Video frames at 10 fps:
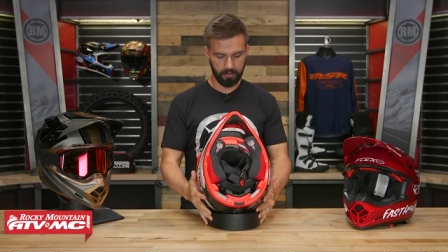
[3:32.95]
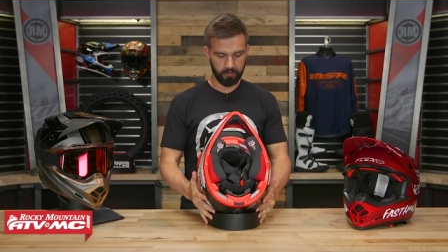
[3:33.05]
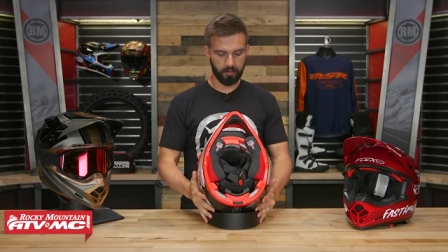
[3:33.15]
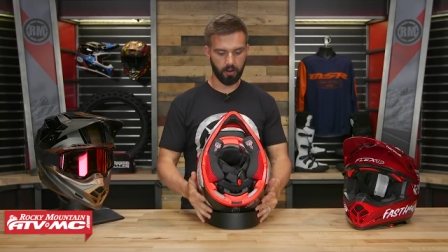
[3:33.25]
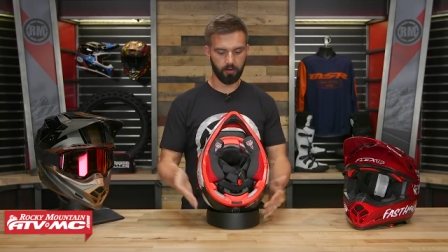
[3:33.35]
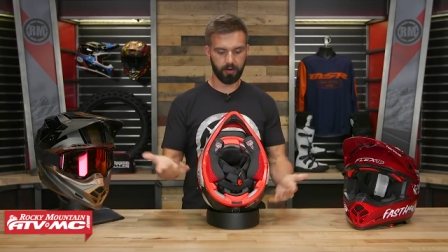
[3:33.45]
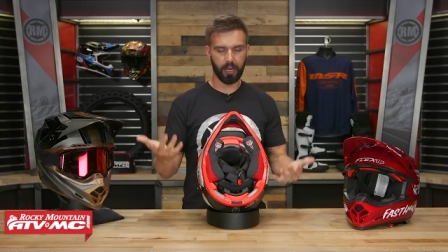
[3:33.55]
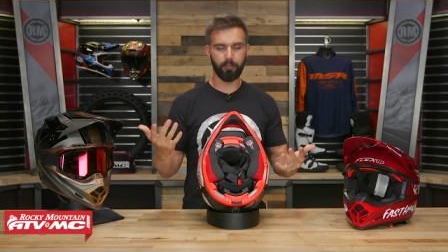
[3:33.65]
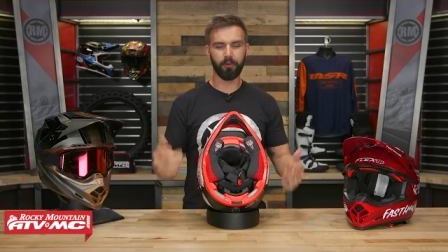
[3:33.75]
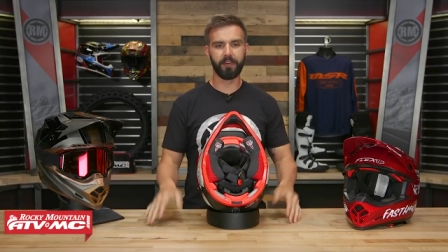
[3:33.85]
So,
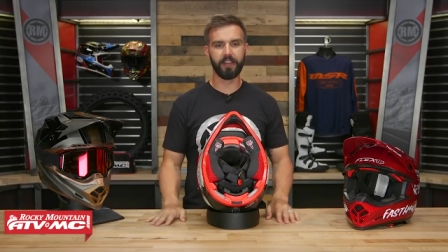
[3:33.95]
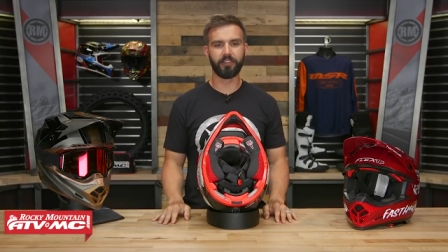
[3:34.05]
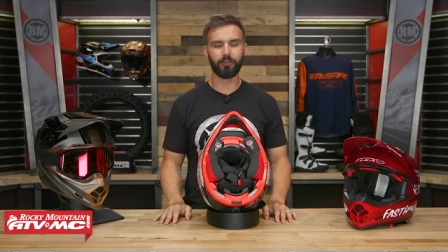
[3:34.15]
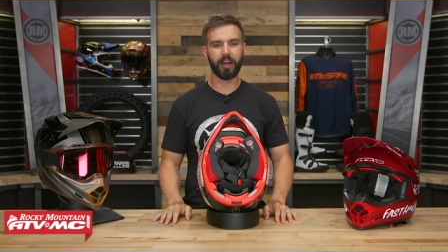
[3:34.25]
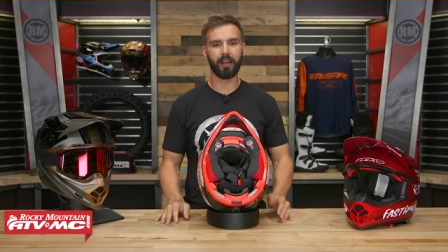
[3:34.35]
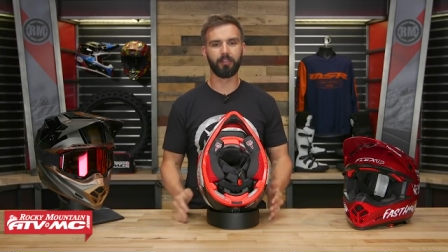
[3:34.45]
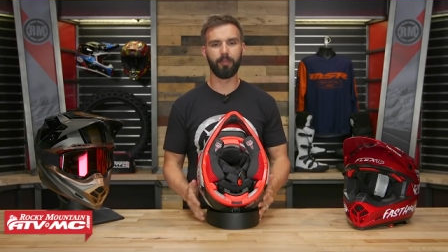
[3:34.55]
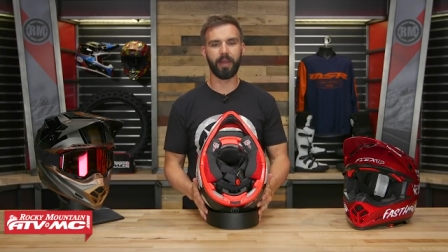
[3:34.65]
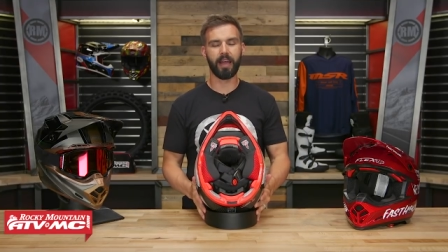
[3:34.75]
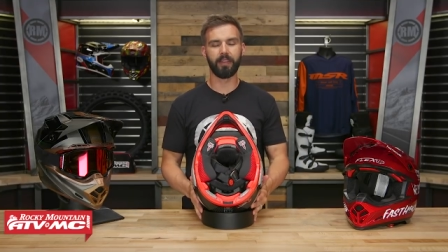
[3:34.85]
couple of features right off the
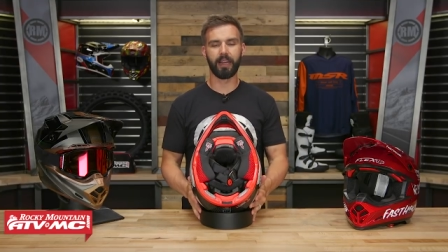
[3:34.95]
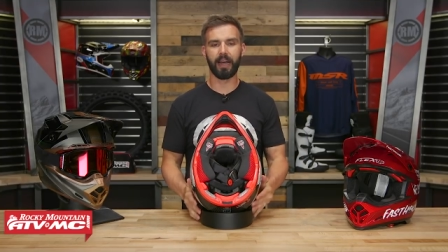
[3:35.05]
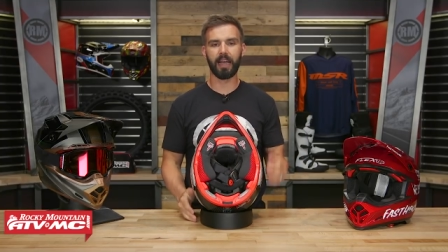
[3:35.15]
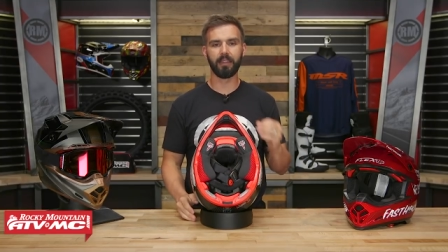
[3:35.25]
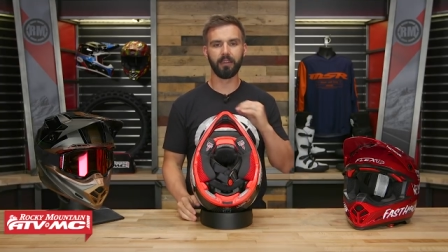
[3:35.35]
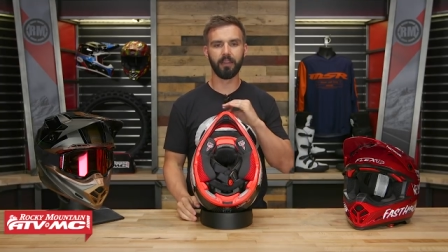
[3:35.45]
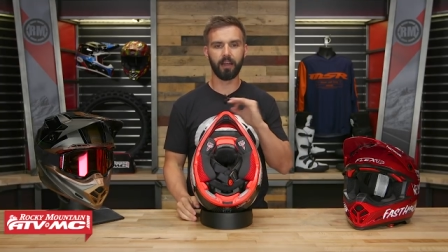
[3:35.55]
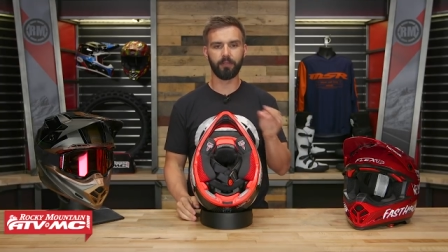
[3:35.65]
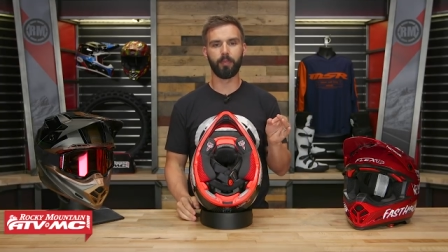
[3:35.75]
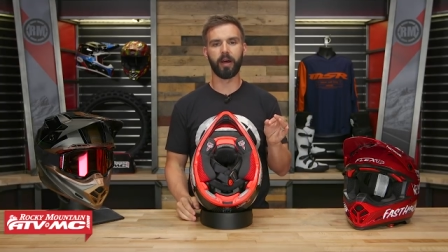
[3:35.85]
bat that I
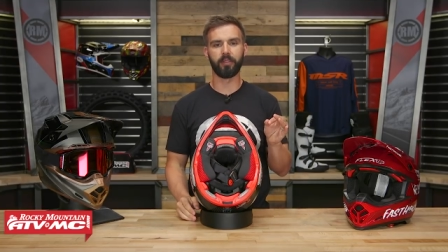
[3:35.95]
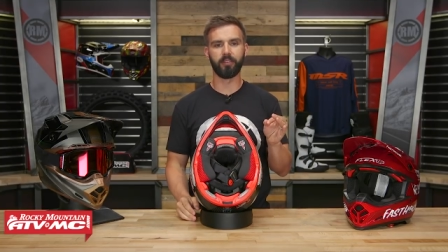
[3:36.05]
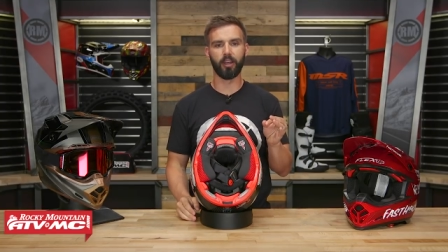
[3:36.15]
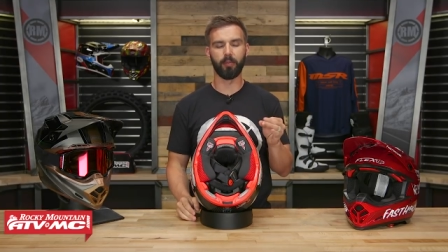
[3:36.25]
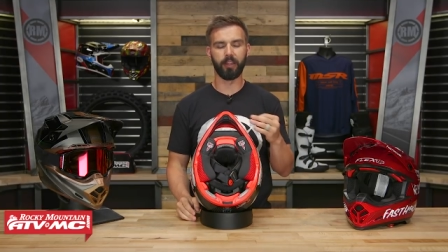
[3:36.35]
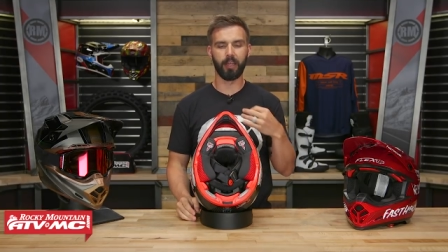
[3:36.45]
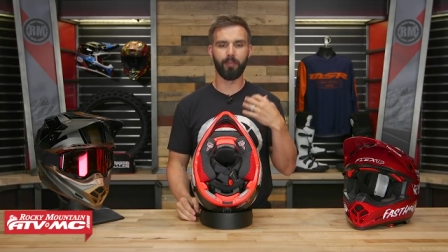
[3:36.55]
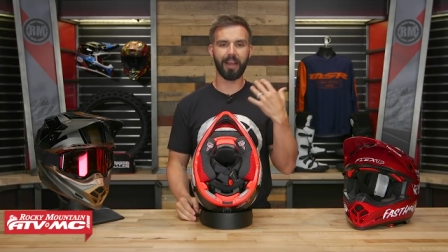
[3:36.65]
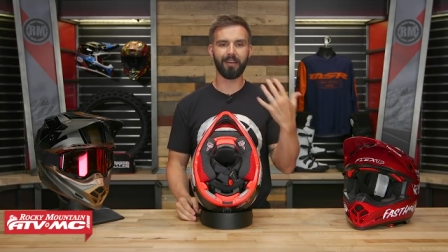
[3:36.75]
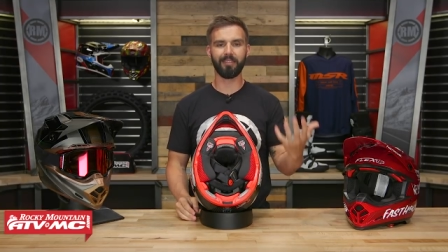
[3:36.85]
love about this helmet. They
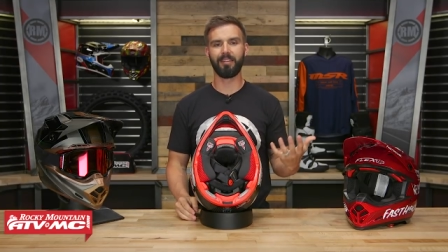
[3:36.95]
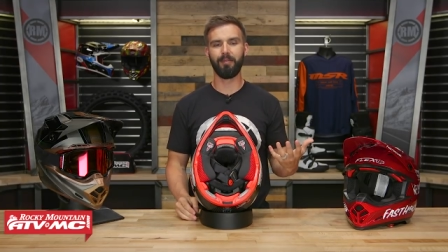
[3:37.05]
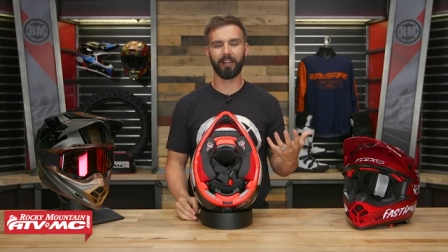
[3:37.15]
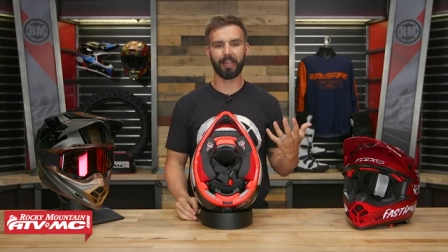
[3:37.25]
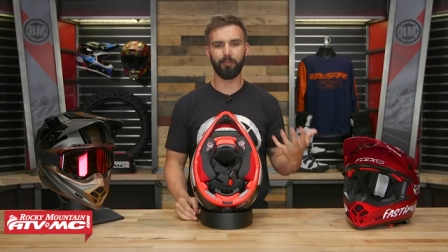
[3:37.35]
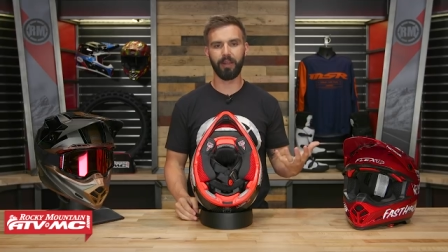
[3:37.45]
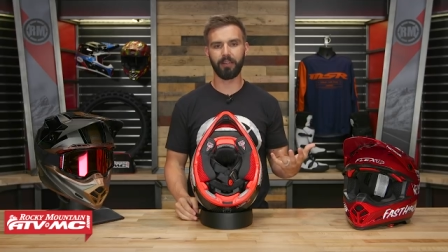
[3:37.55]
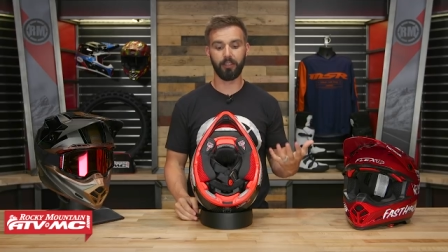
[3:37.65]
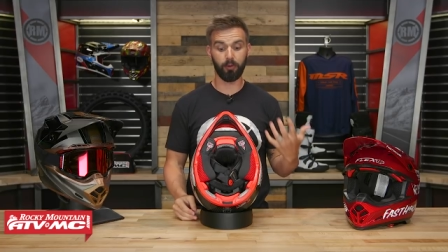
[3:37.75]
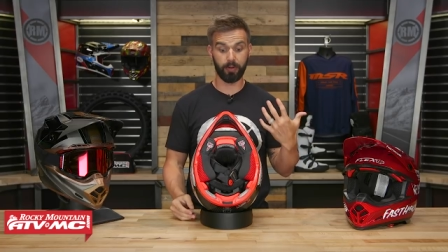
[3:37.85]
might not seem like a
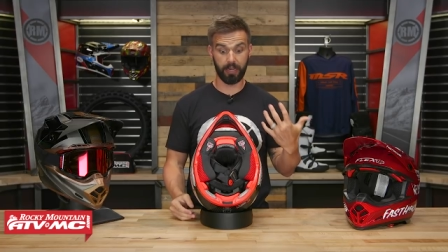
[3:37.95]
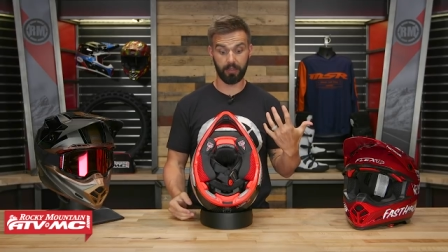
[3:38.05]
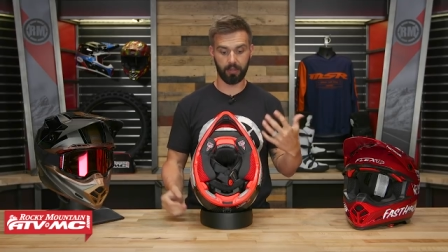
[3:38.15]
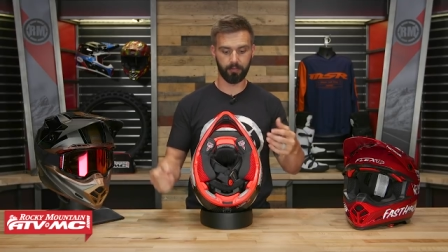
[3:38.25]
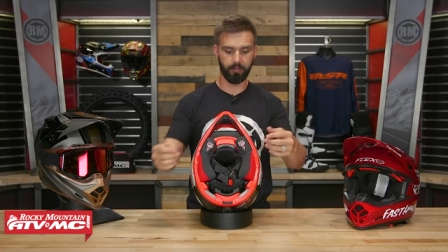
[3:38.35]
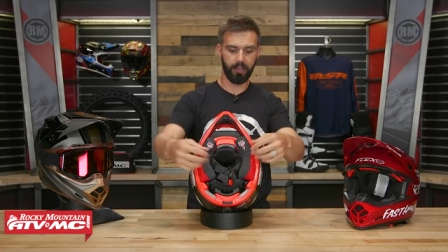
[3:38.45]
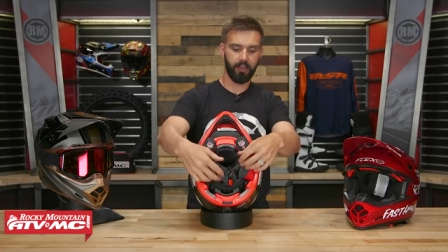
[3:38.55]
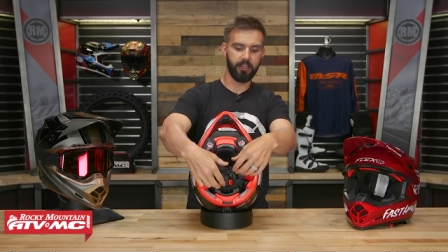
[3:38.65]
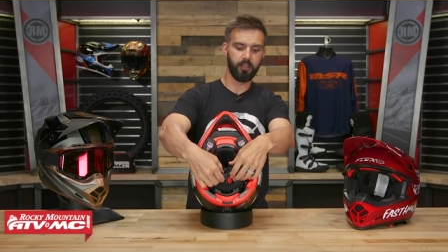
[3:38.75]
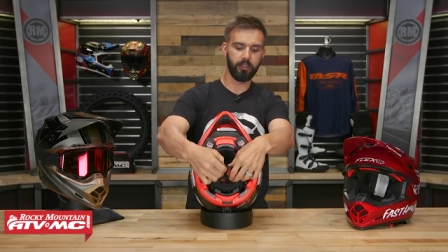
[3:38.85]
big deal, but I love them.
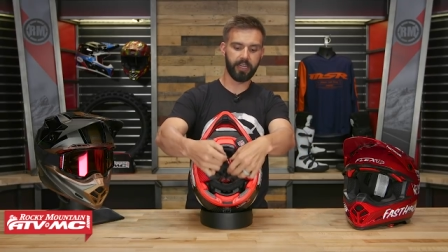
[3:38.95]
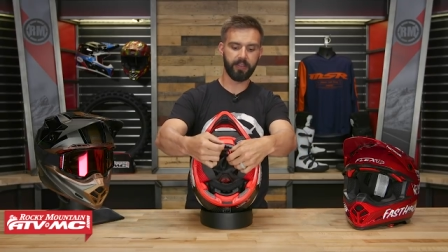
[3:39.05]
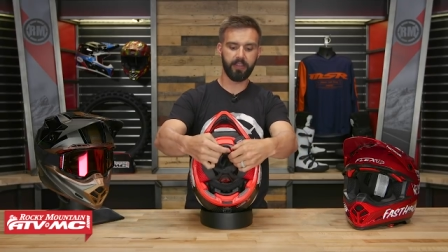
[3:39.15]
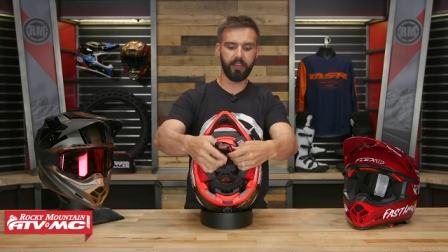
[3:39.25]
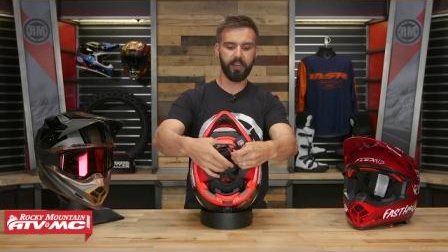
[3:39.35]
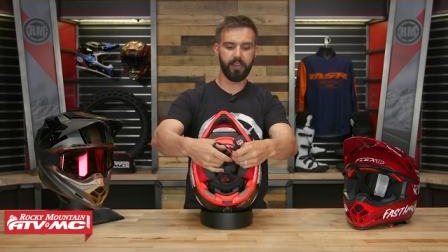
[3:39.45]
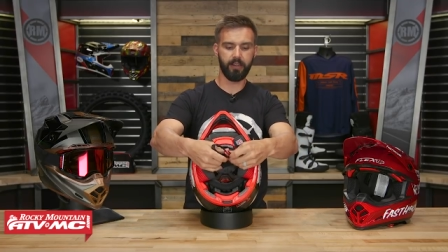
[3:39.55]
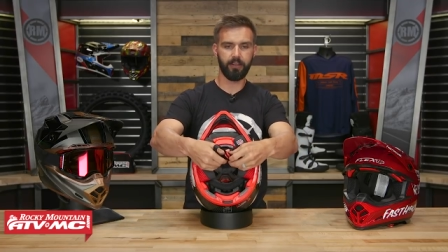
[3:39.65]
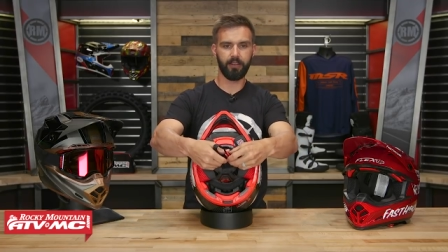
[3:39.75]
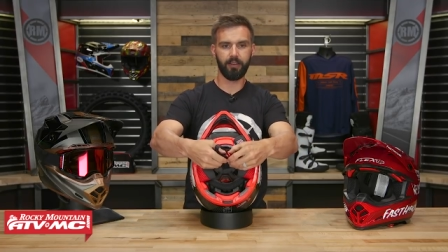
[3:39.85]
You look at the
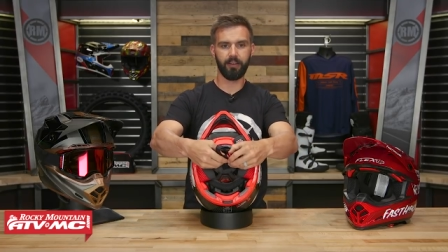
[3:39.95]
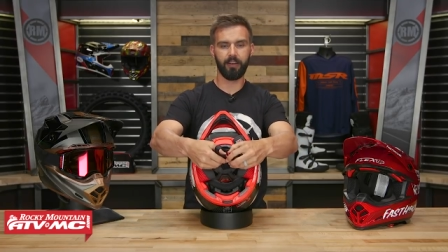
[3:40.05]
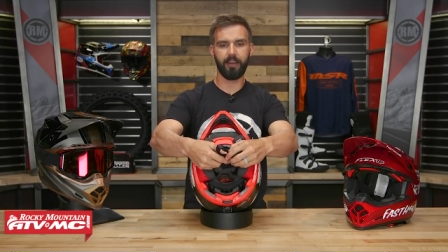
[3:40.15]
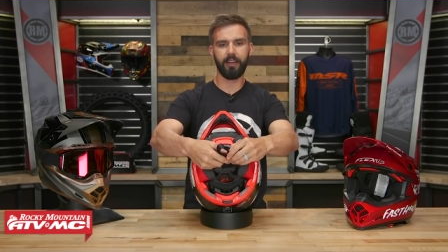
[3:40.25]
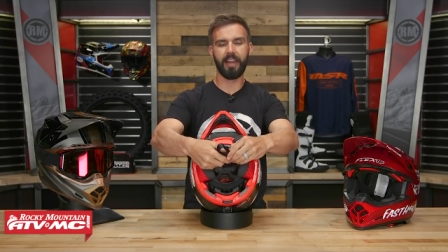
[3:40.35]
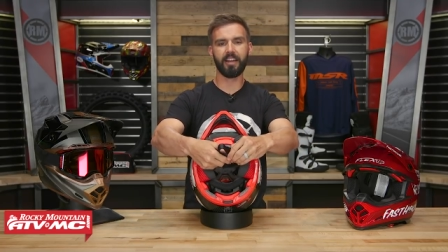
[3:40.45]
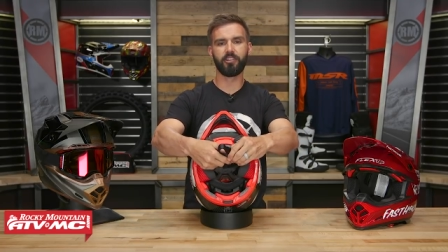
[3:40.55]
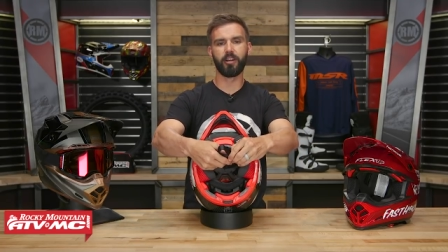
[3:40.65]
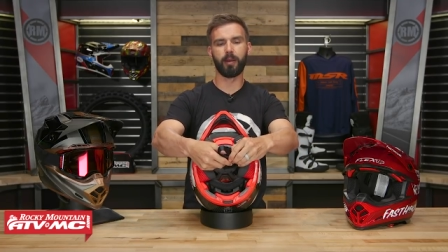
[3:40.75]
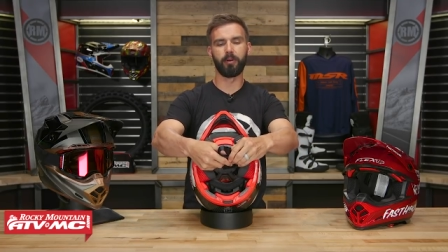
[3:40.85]
neck
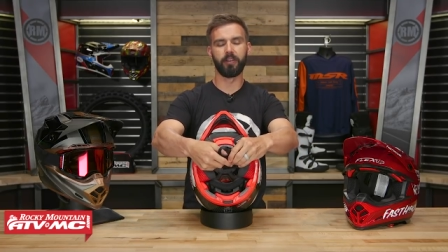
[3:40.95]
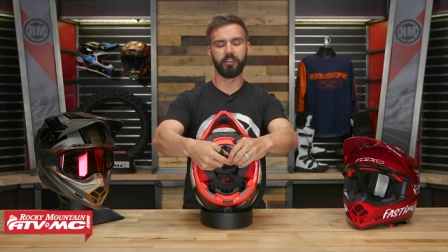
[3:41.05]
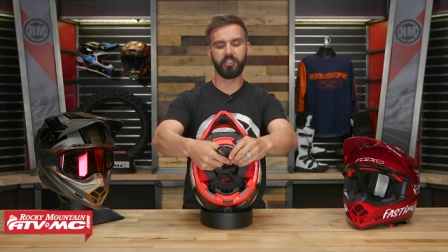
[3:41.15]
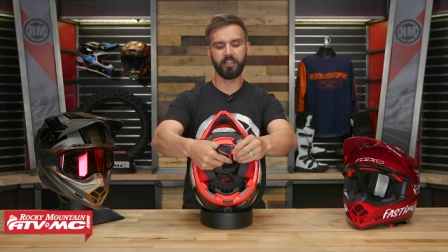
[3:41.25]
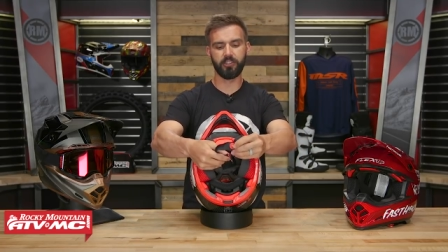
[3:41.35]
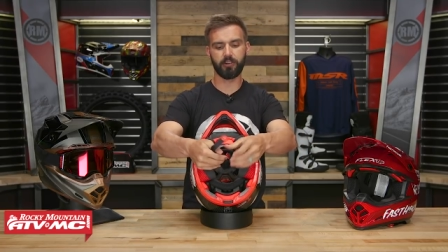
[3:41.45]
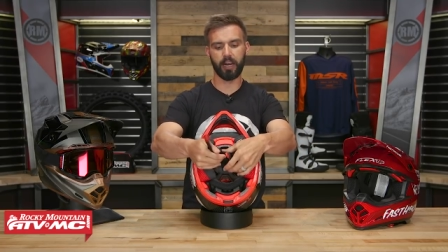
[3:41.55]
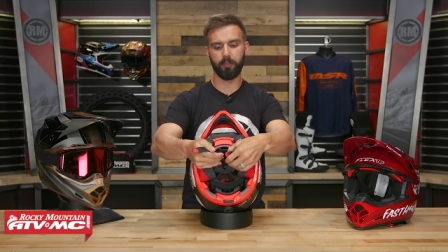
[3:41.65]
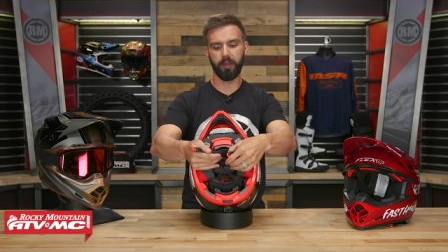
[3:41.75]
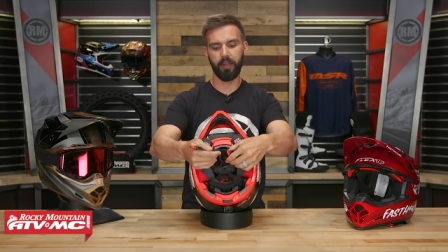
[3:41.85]
strap here, the chin
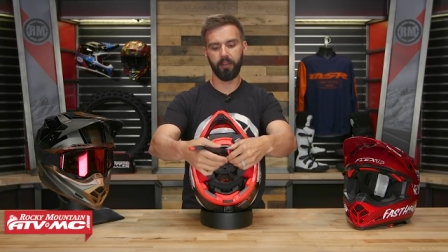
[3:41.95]
strap.